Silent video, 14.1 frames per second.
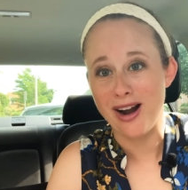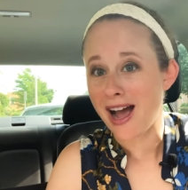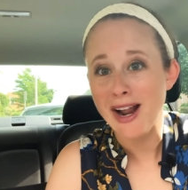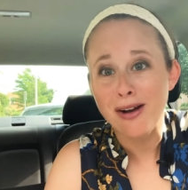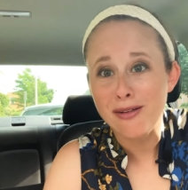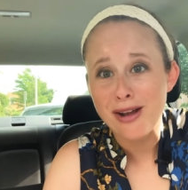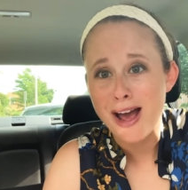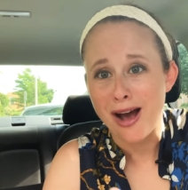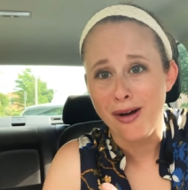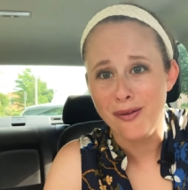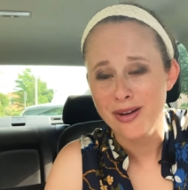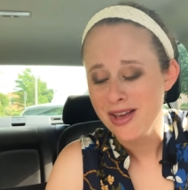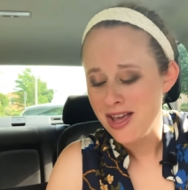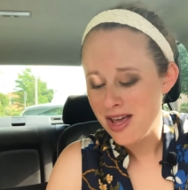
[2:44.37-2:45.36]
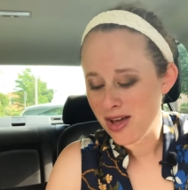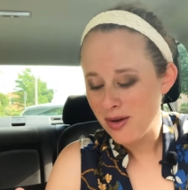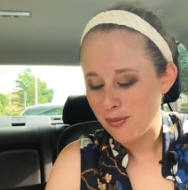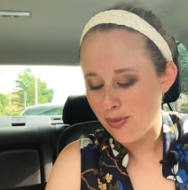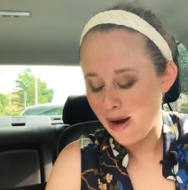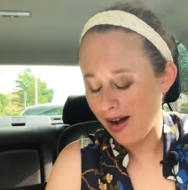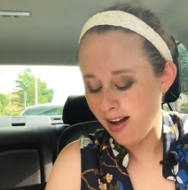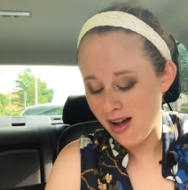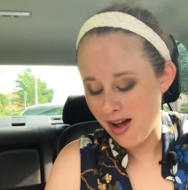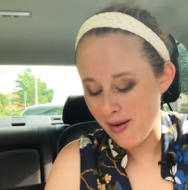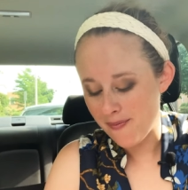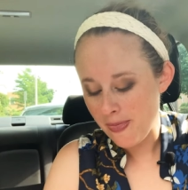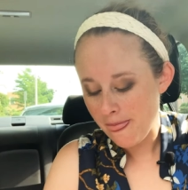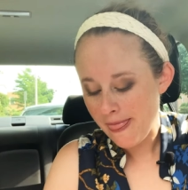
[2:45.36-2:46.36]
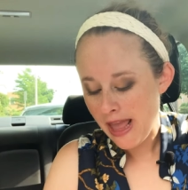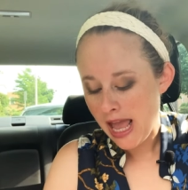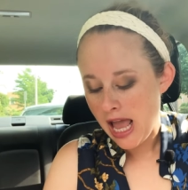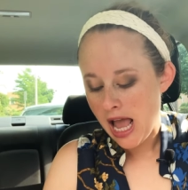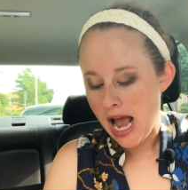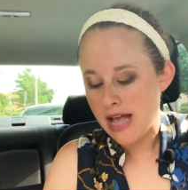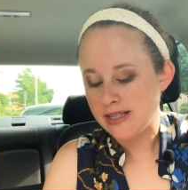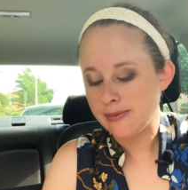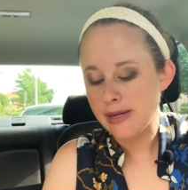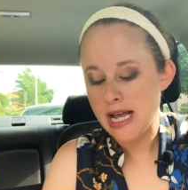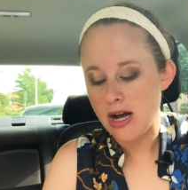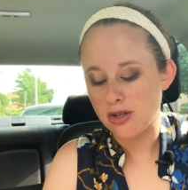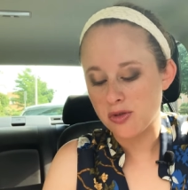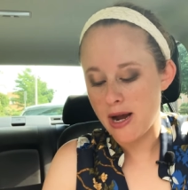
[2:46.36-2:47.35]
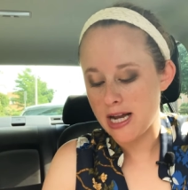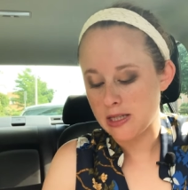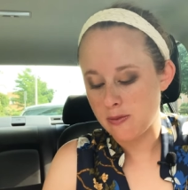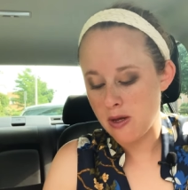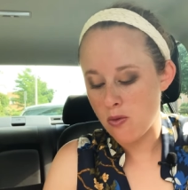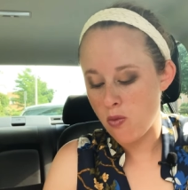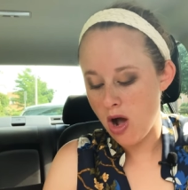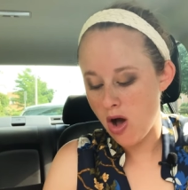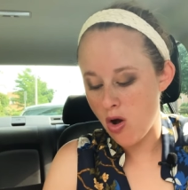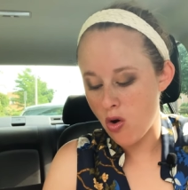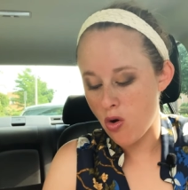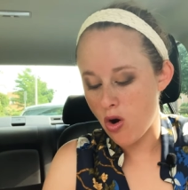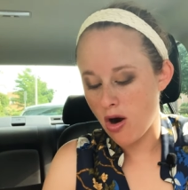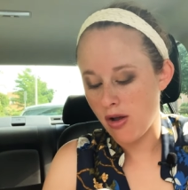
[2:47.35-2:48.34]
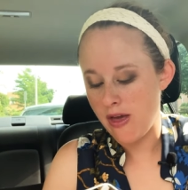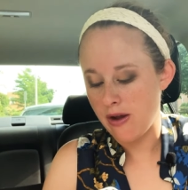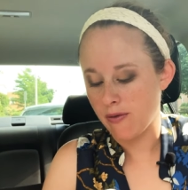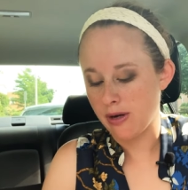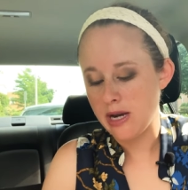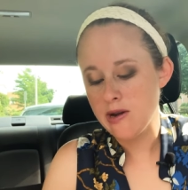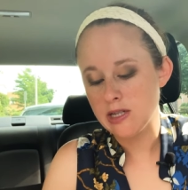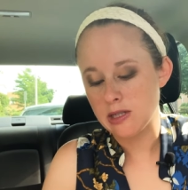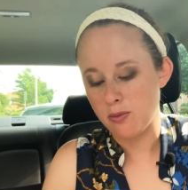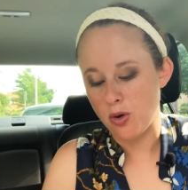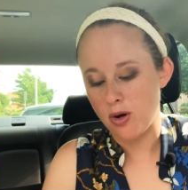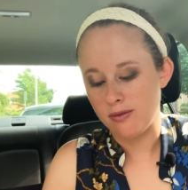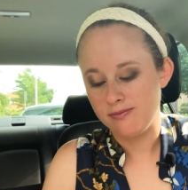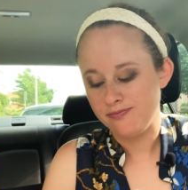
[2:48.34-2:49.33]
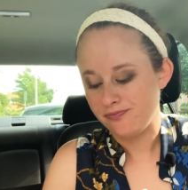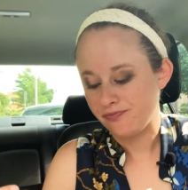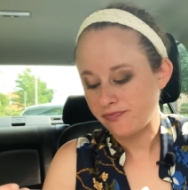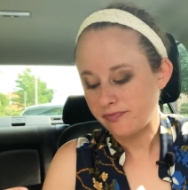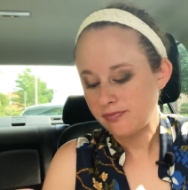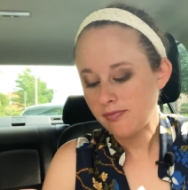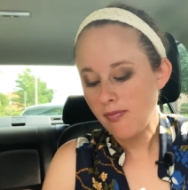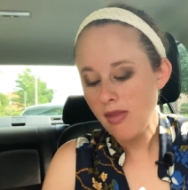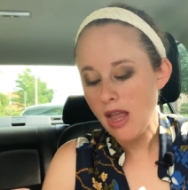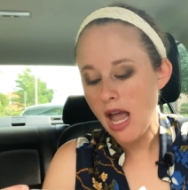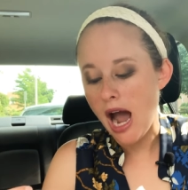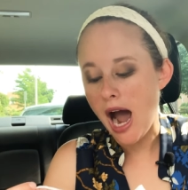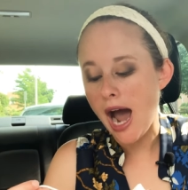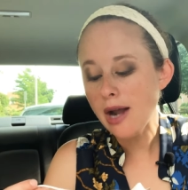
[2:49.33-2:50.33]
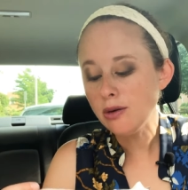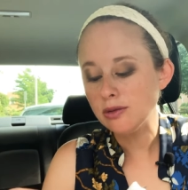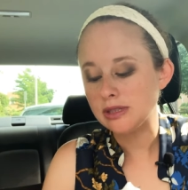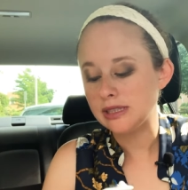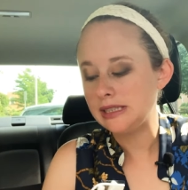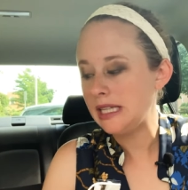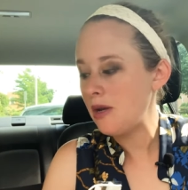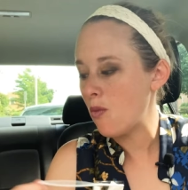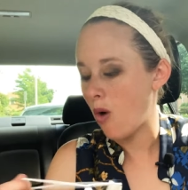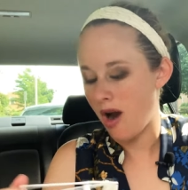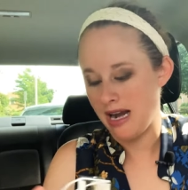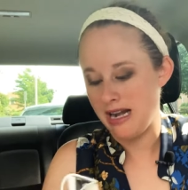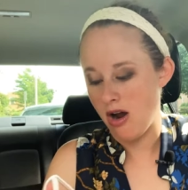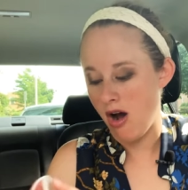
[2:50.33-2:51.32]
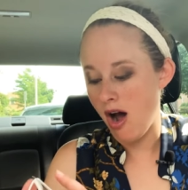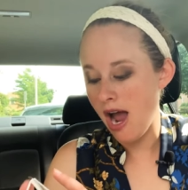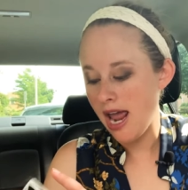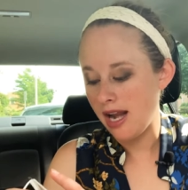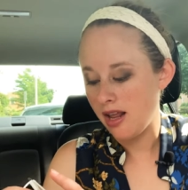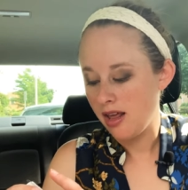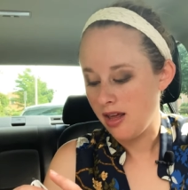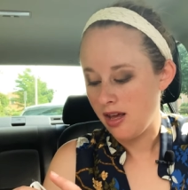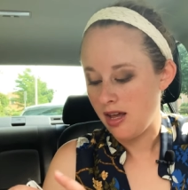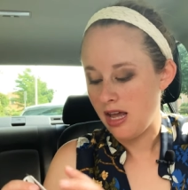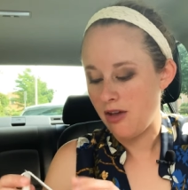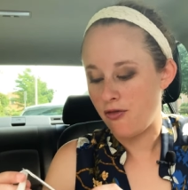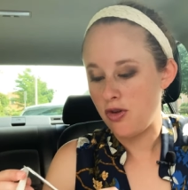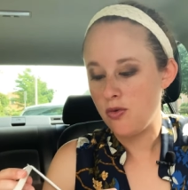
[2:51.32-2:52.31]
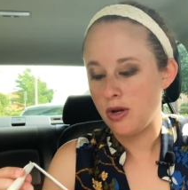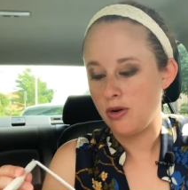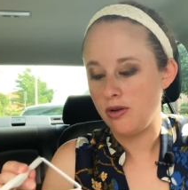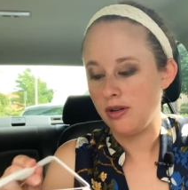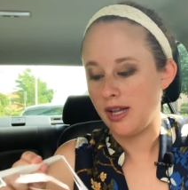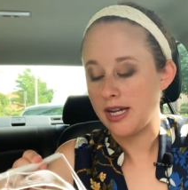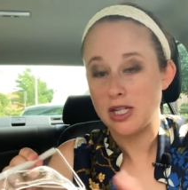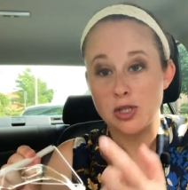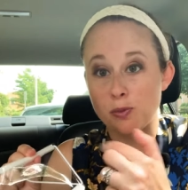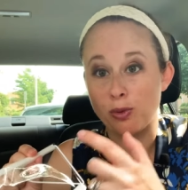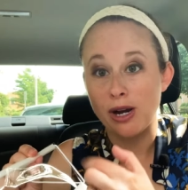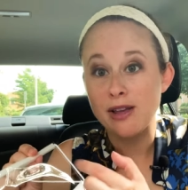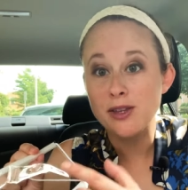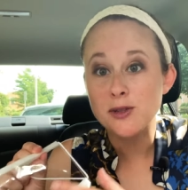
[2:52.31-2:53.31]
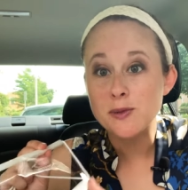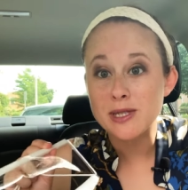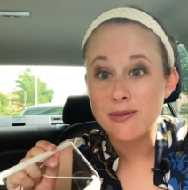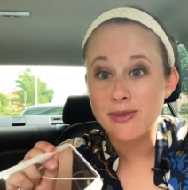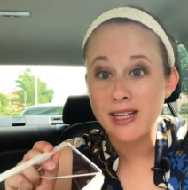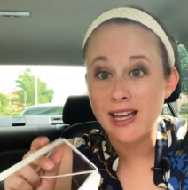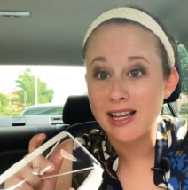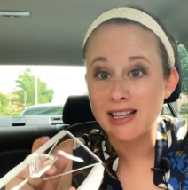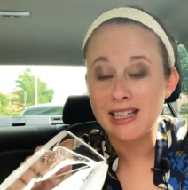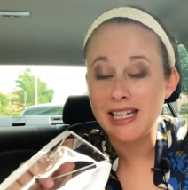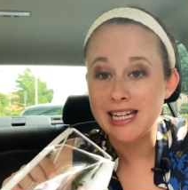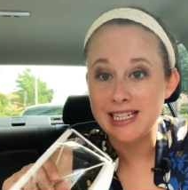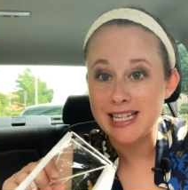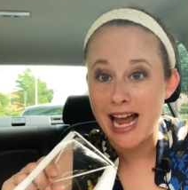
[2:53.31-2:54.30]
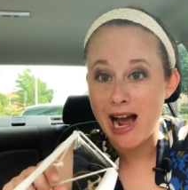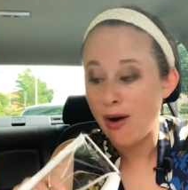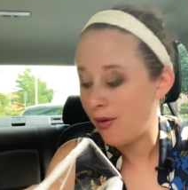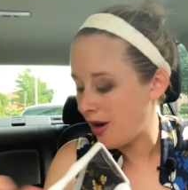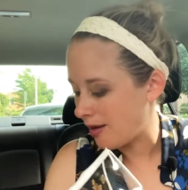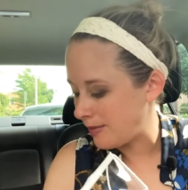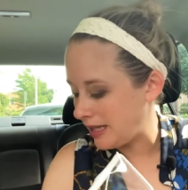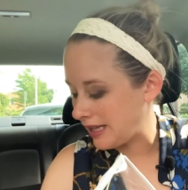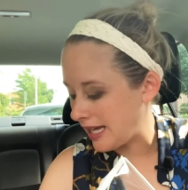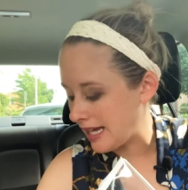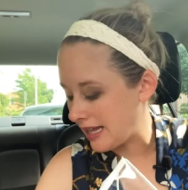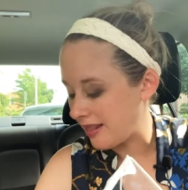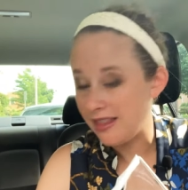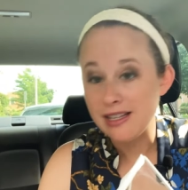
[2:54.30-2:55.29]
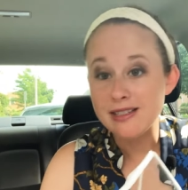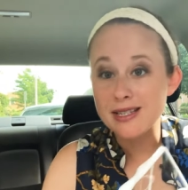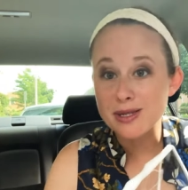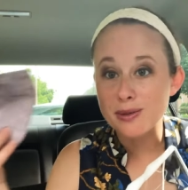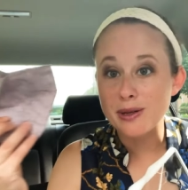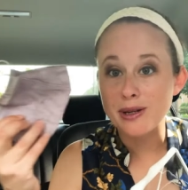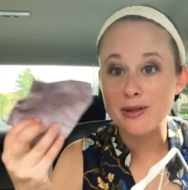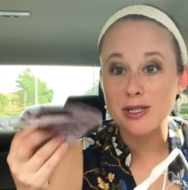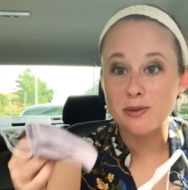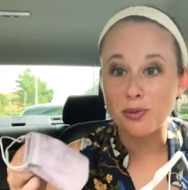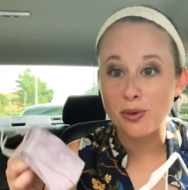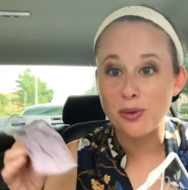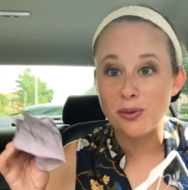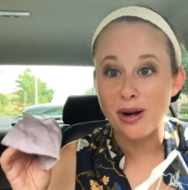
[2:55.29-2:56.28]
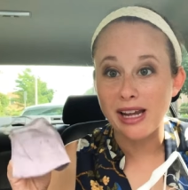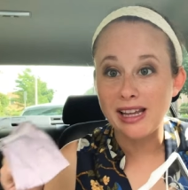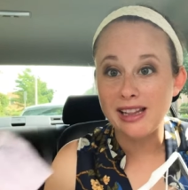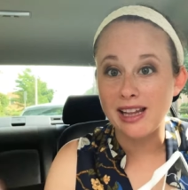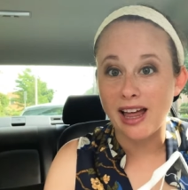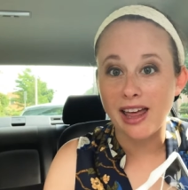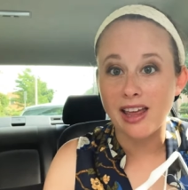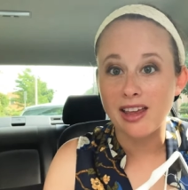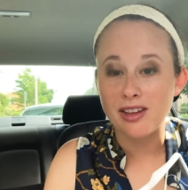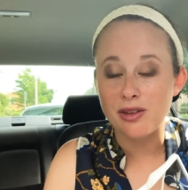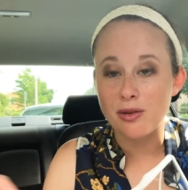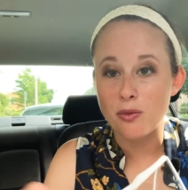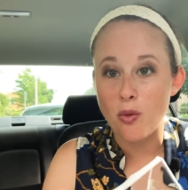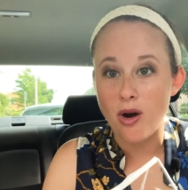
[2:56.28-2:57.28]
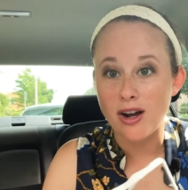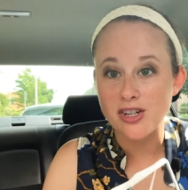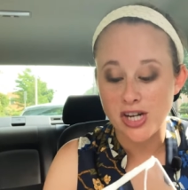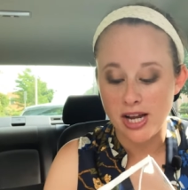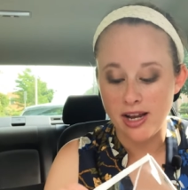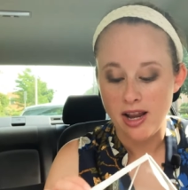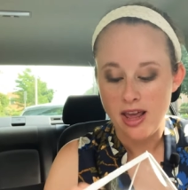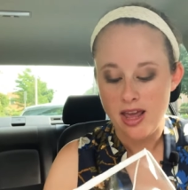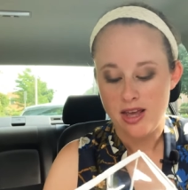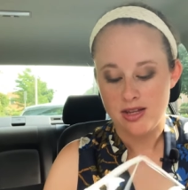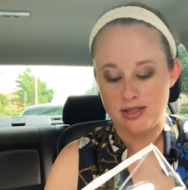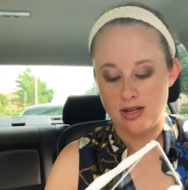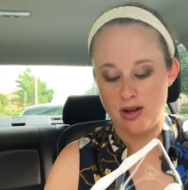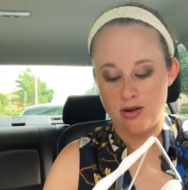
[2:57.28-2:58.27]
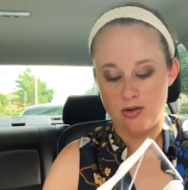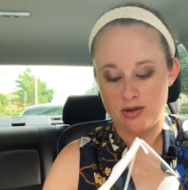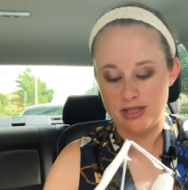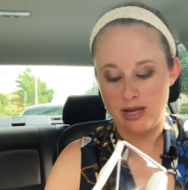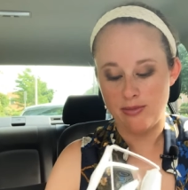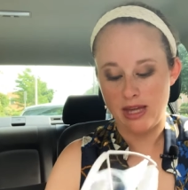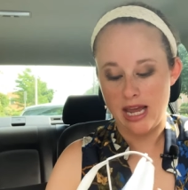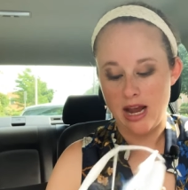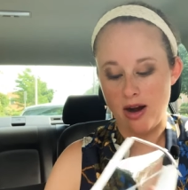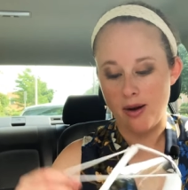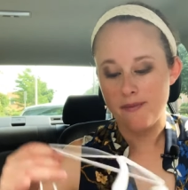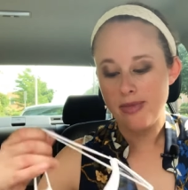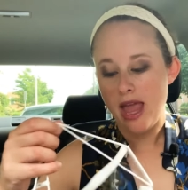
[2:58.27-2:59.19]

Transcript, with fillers: I don't know. Um, and somebody also asked me, well, are they reusable? I don't see why not if you can like spray this with something and clean it down, I mean, like this is reusable, right? Like you can wash it. So, same thing here.